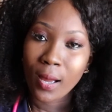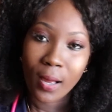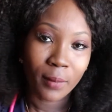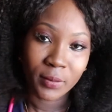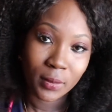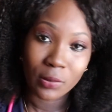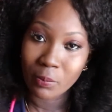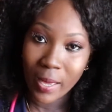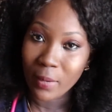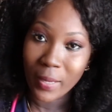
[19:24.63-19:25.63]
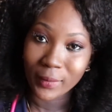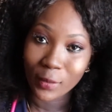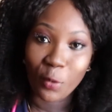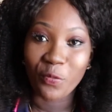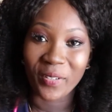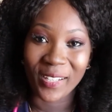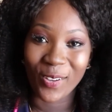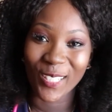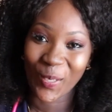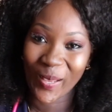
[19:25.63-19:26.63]
I'm still mad at myself for not
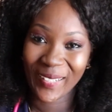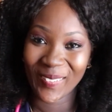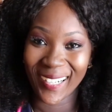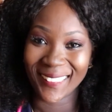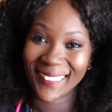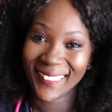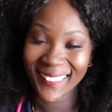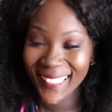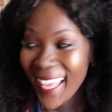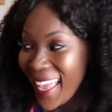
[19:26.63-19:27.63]
graduating with honors.